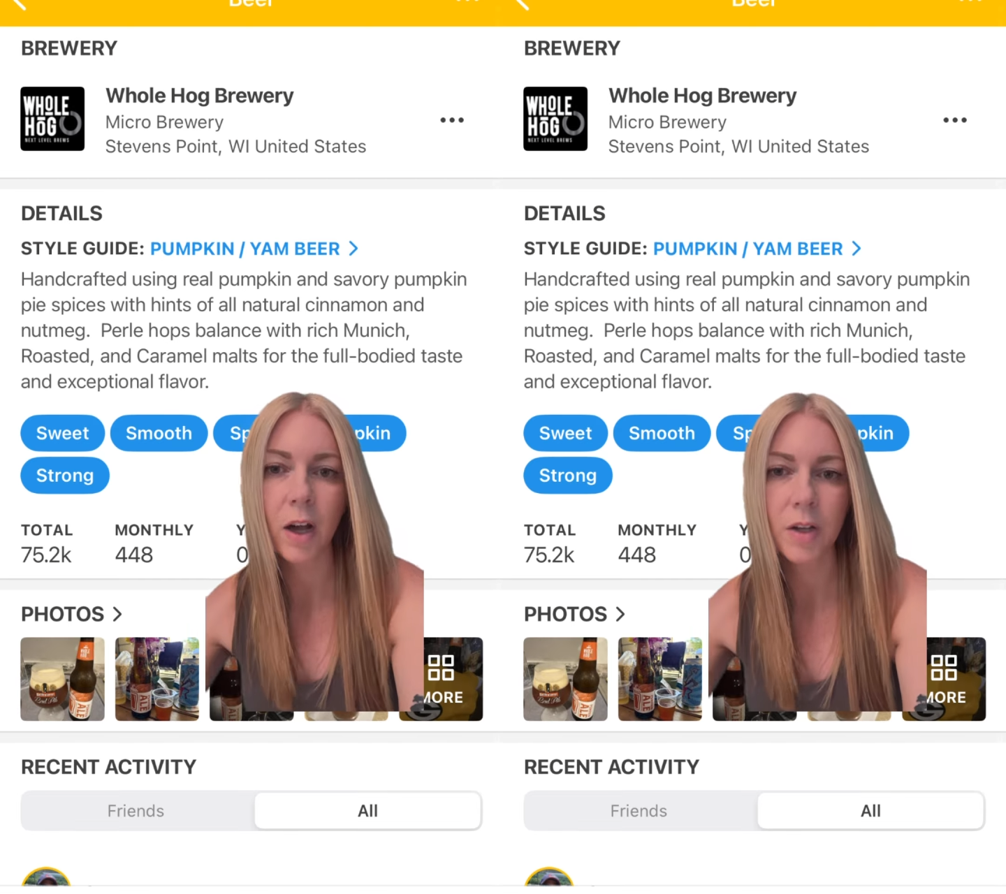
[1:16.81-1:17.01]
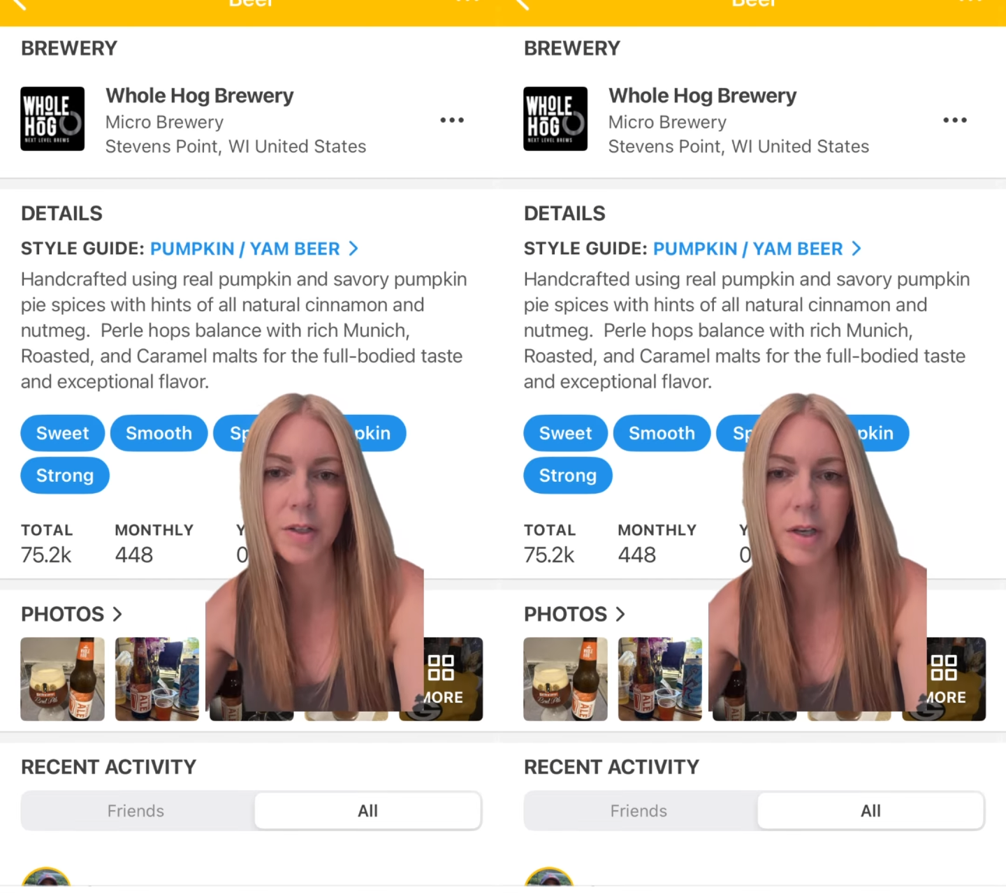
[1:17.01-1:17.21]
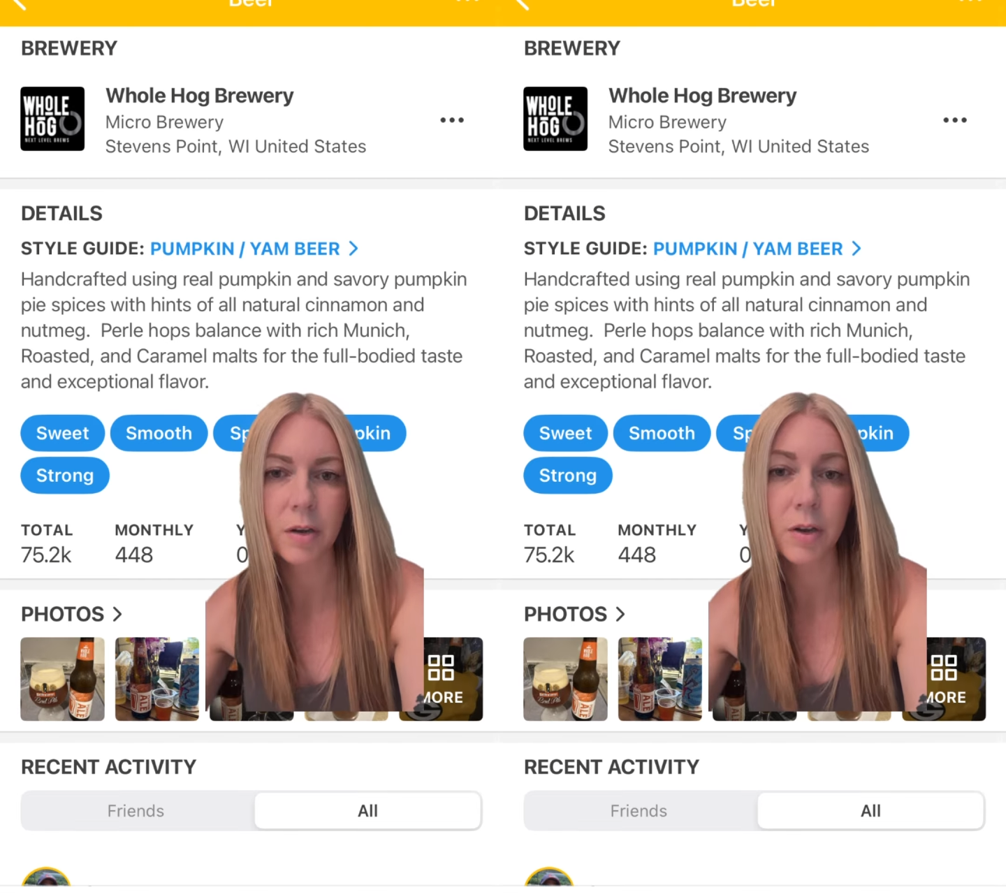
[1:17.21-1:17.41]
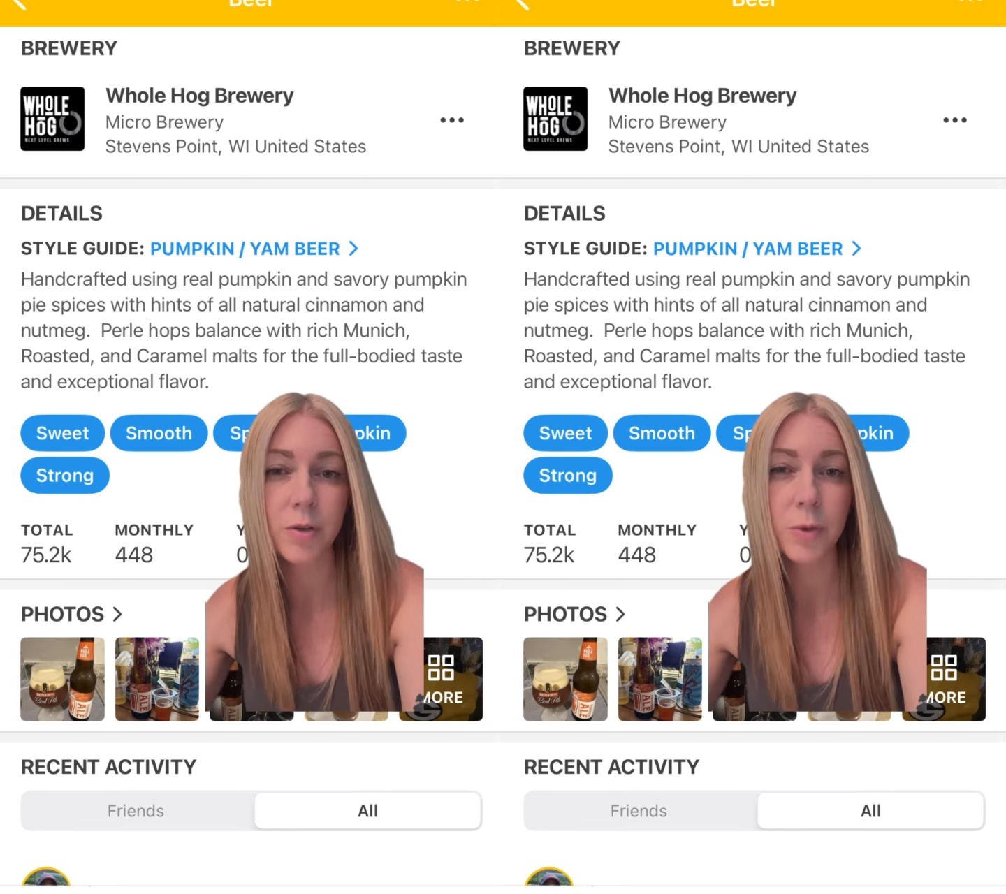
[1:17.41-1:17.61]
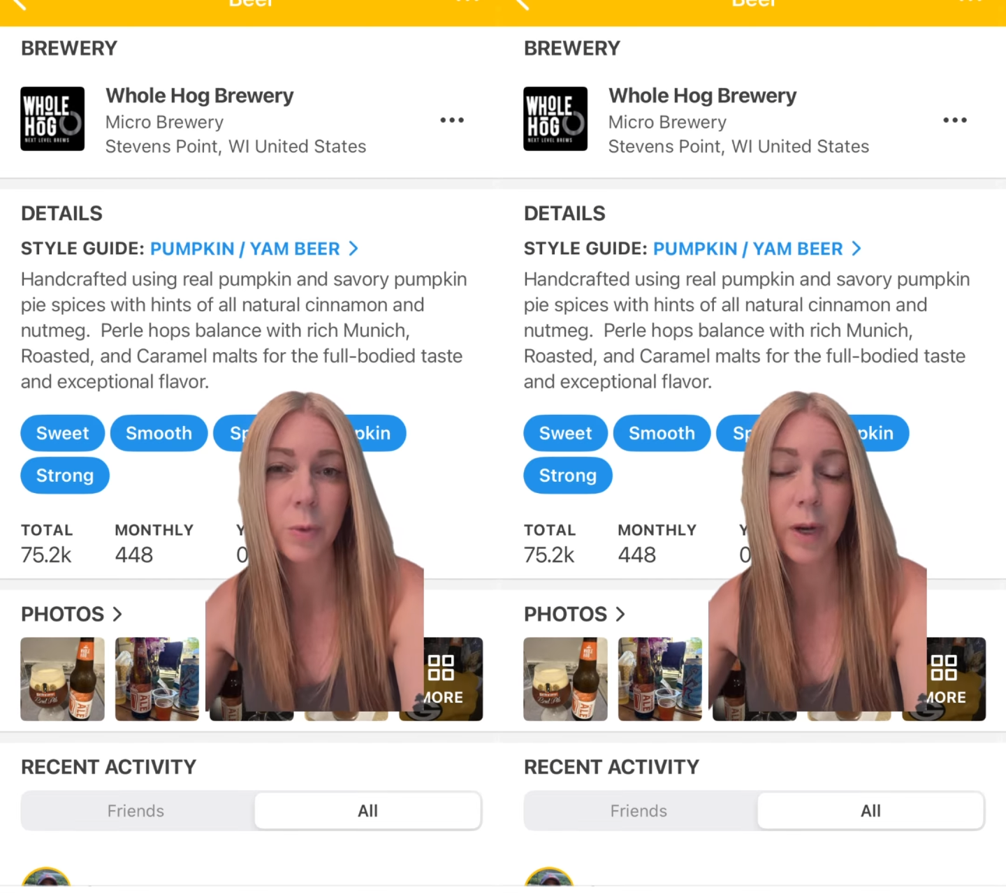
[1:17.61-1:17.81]
also
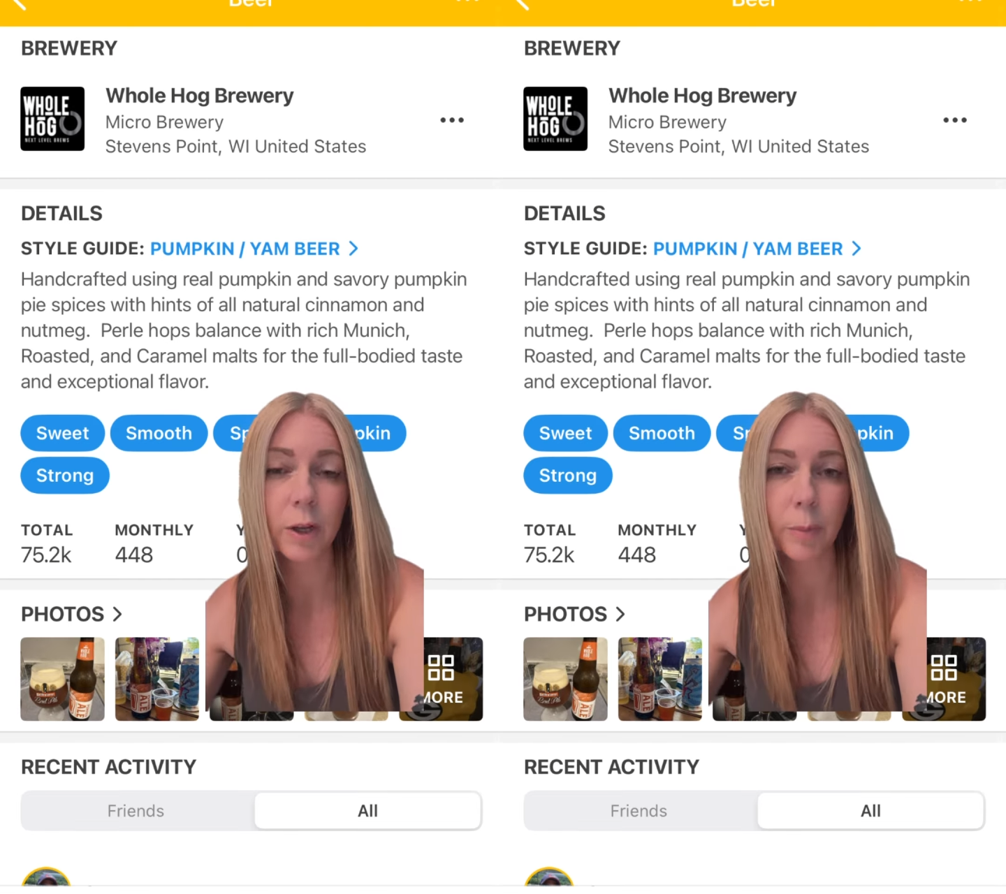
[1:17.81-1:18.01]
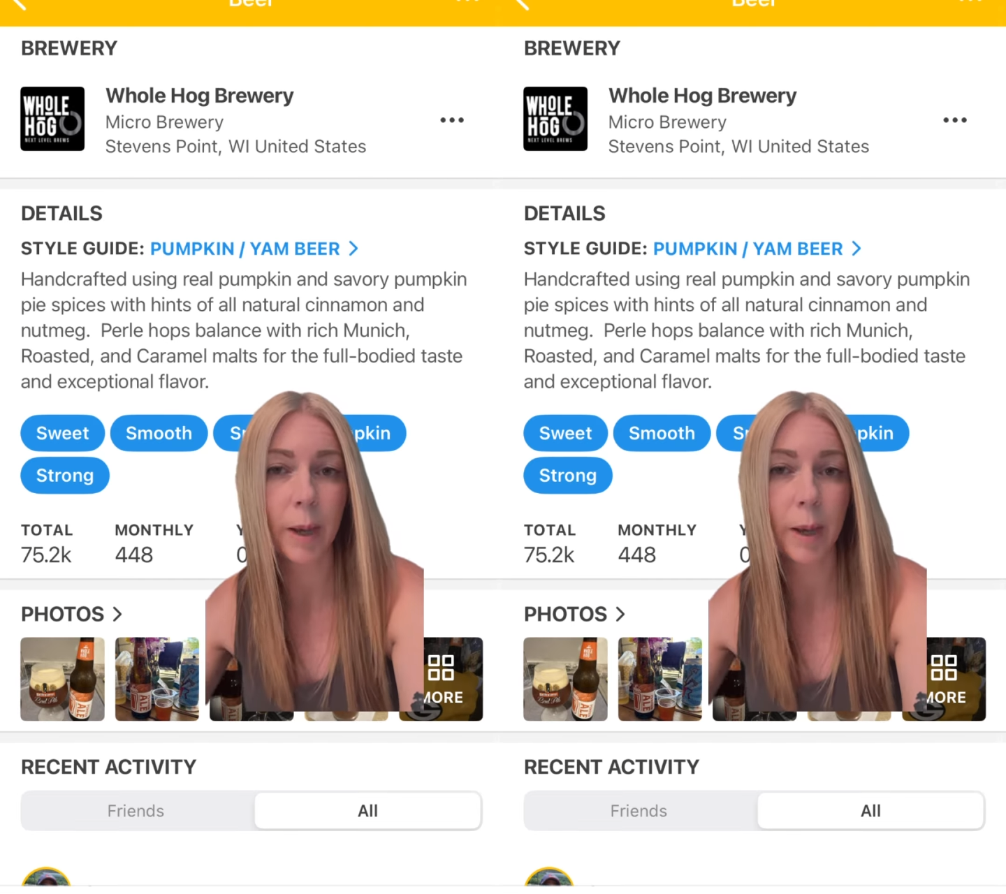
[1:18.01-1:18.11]
use real